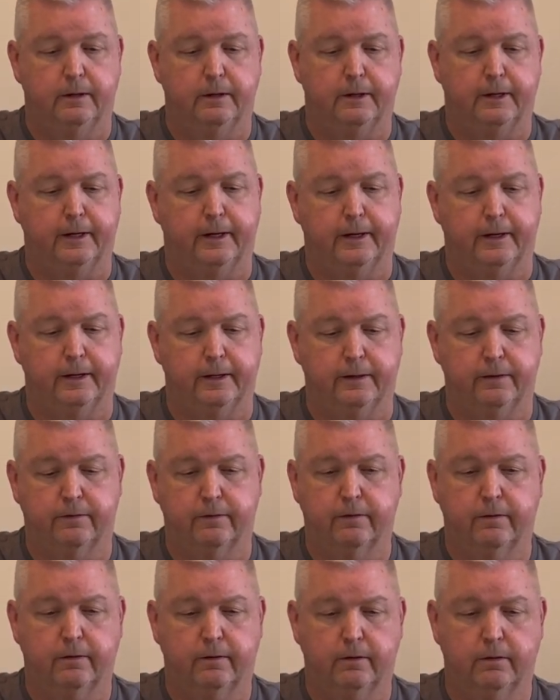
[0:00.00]
And
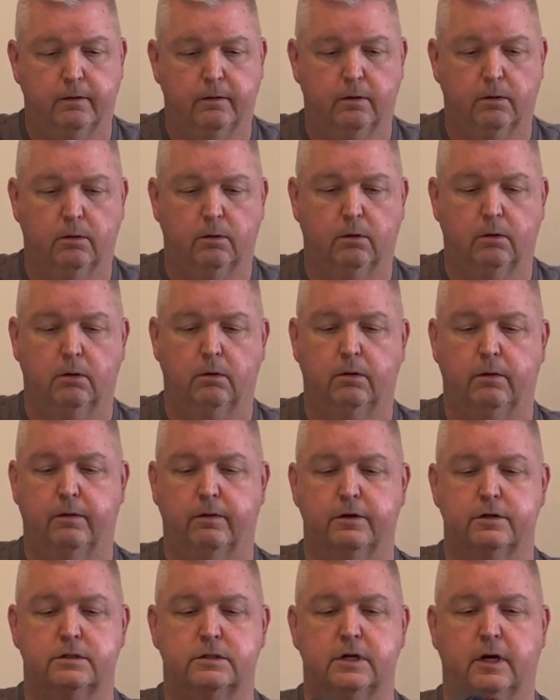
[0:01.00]

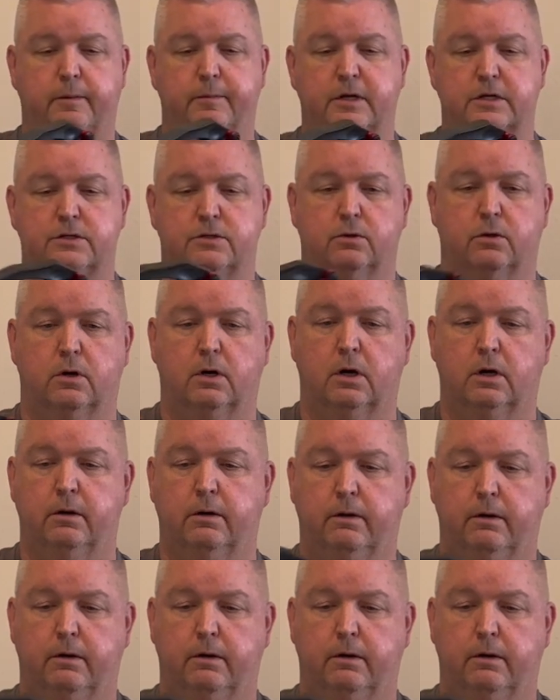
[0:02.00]
this MSR,